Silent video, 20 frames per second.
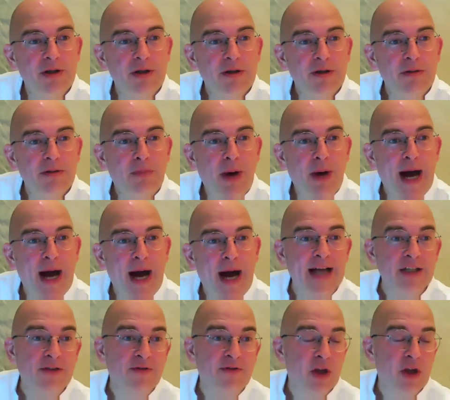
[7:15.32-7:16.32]
But
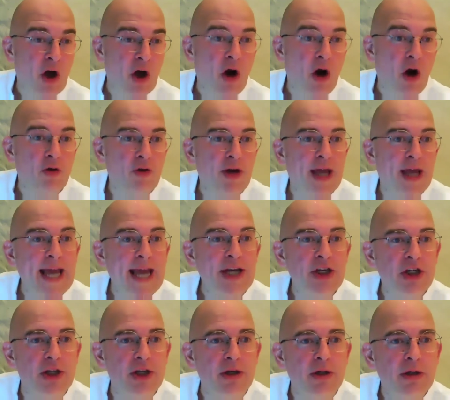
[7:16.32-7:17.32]
as for the
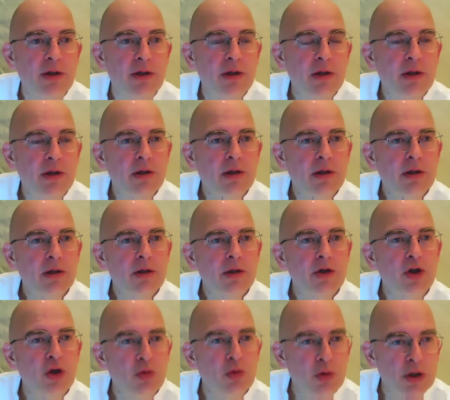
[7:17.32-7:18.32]
congregation,
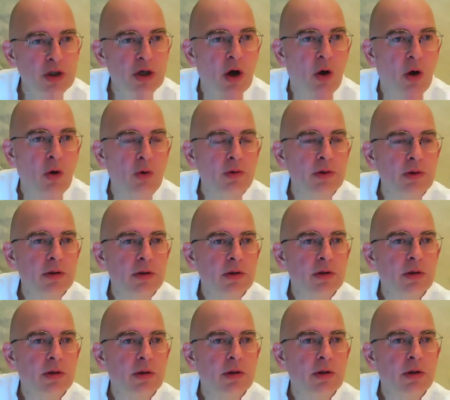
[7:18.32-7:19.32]
you were told
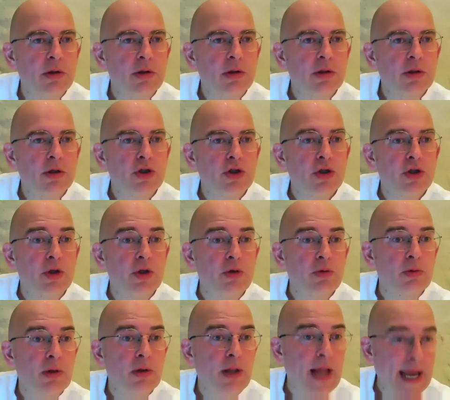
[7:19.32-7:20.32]

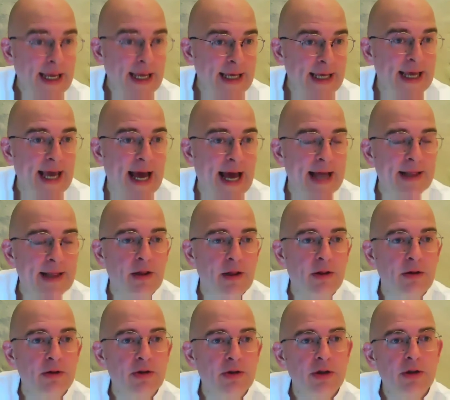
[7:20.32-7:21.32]
to light your
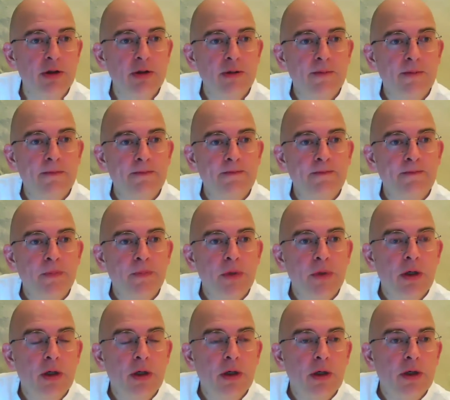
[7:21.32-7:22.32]
candles,
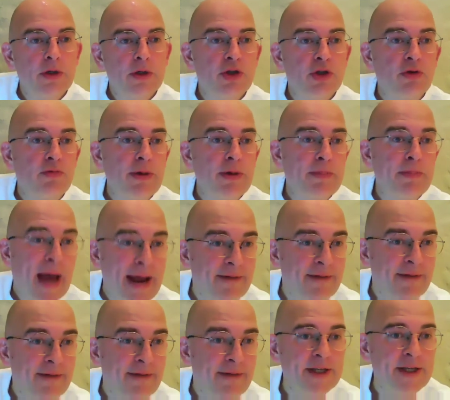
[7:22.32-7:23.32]
to
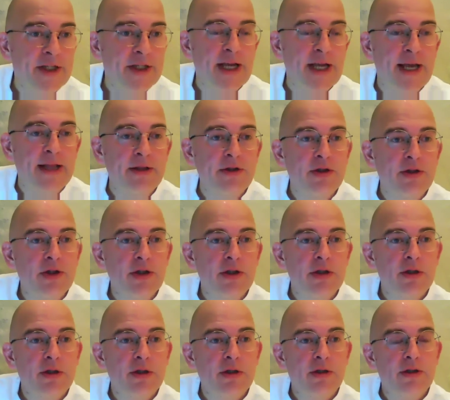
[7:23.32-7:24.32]
repent for your
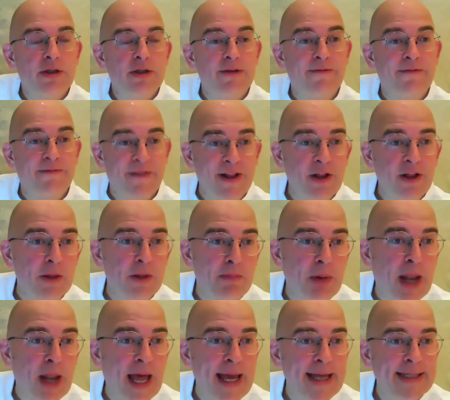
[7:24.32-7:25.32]
sins, to fill the
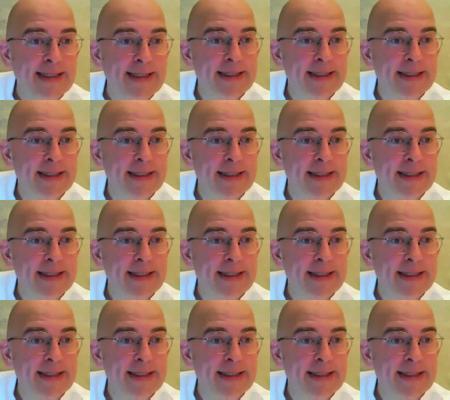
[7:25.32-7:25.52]
plate.